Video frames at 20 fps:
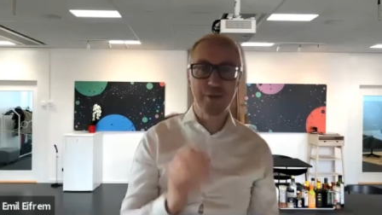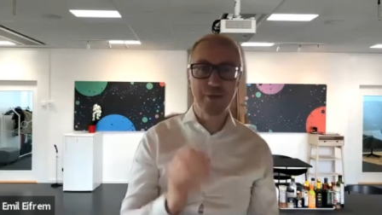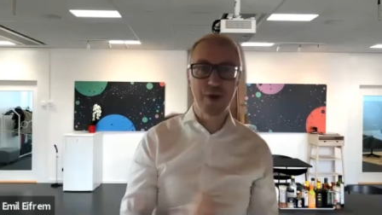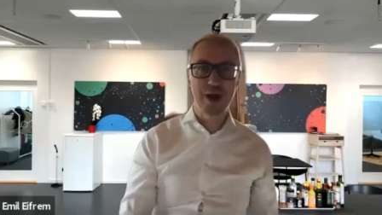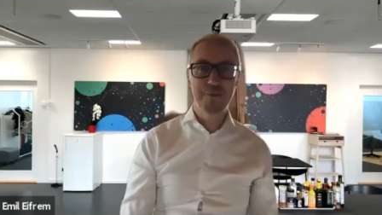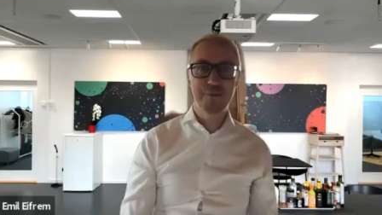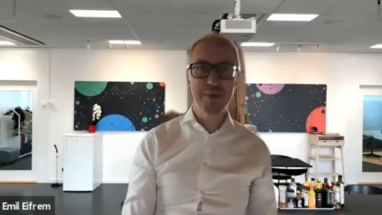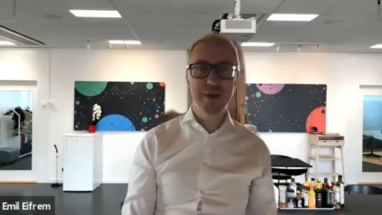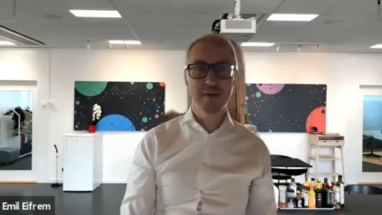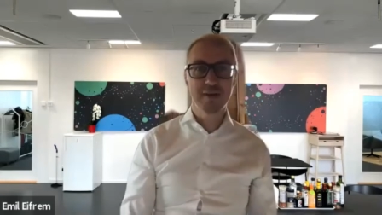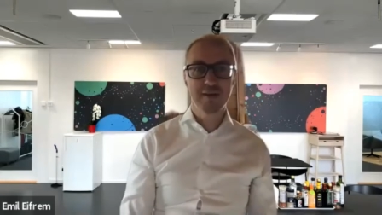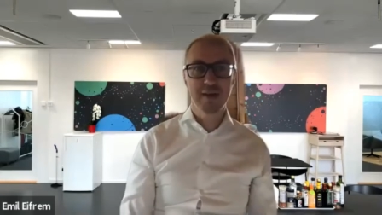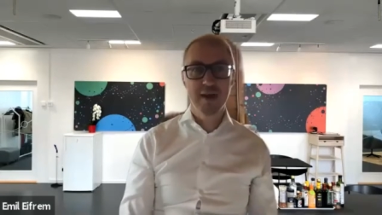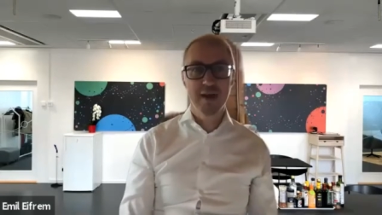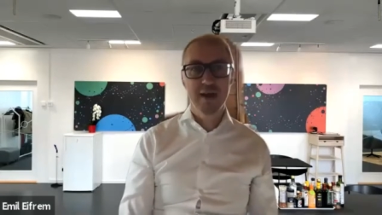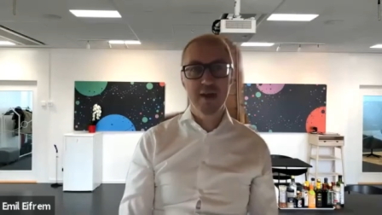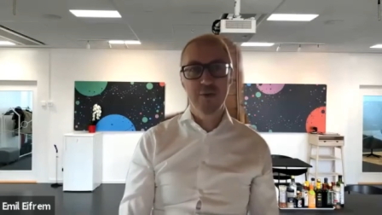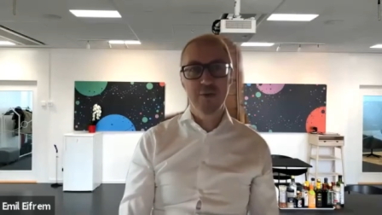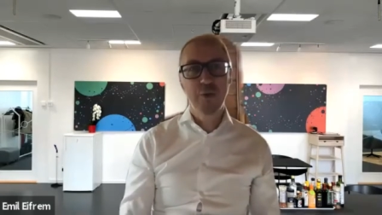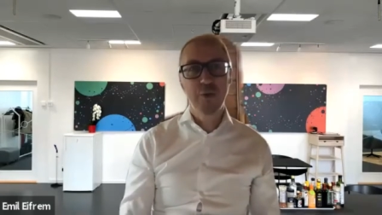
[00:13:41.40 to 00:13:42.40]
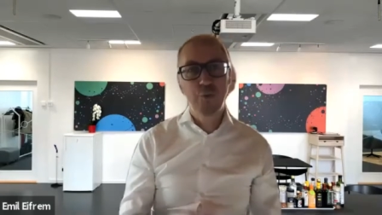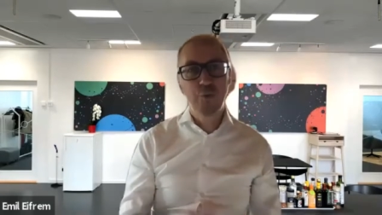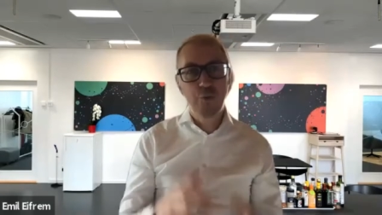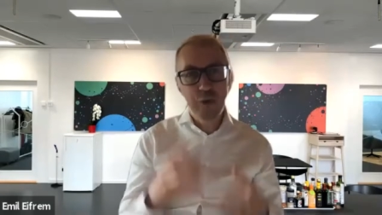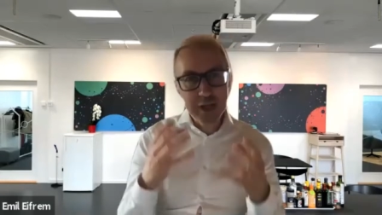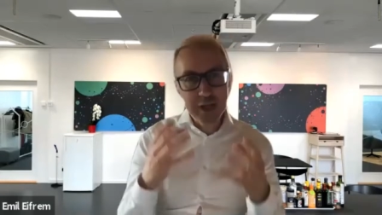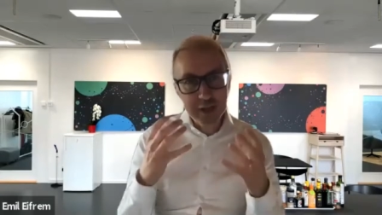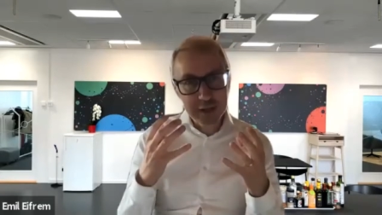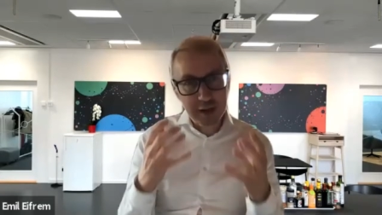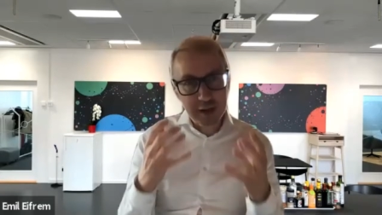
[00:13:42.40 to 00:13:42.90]
right. Because the
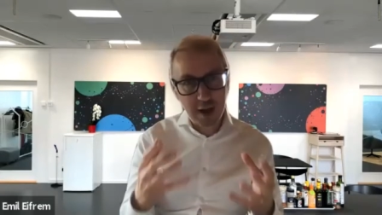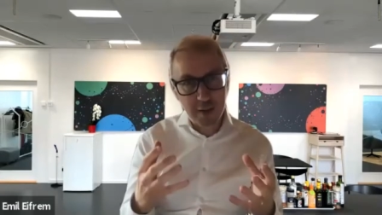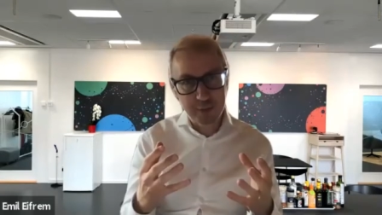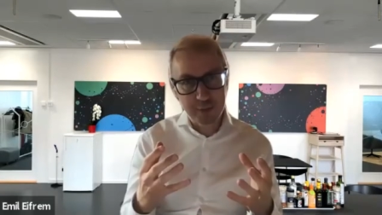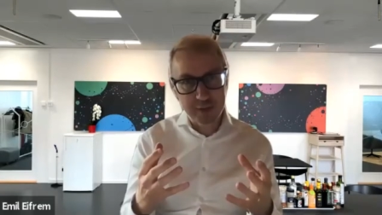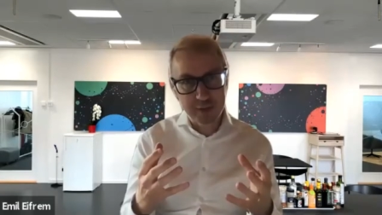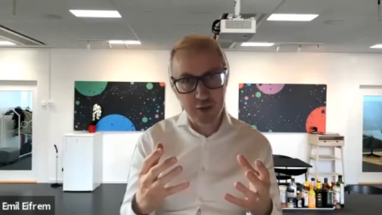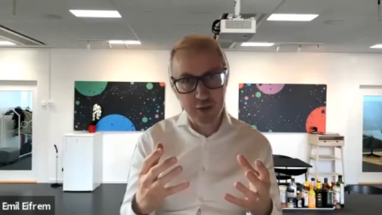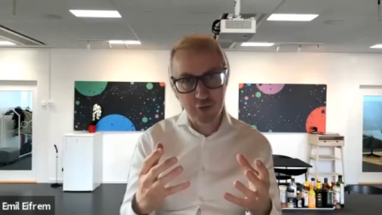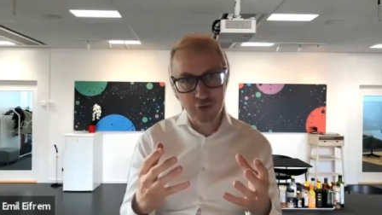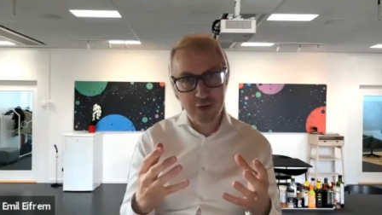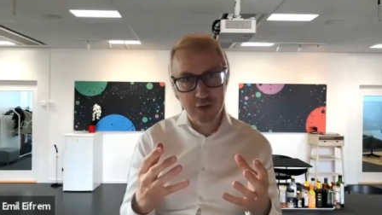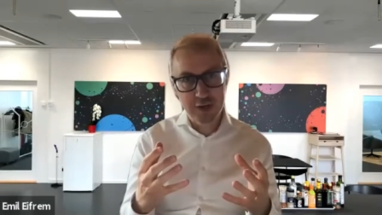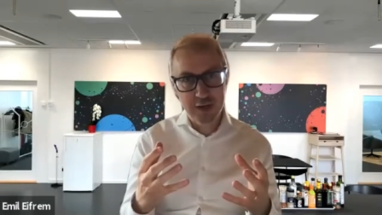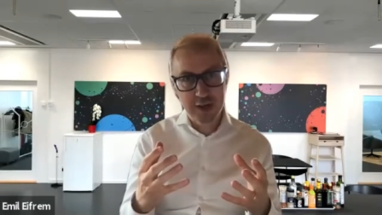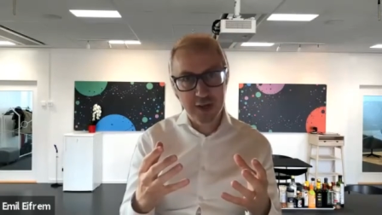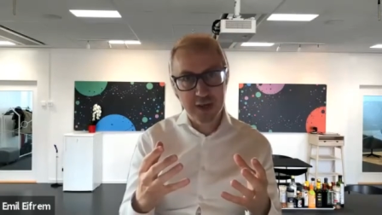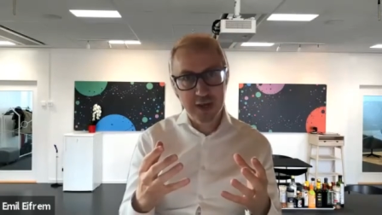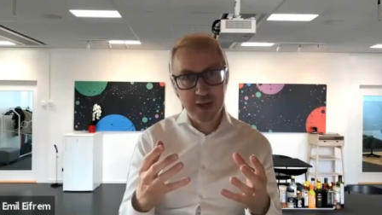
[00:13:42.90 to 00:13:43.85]
real competition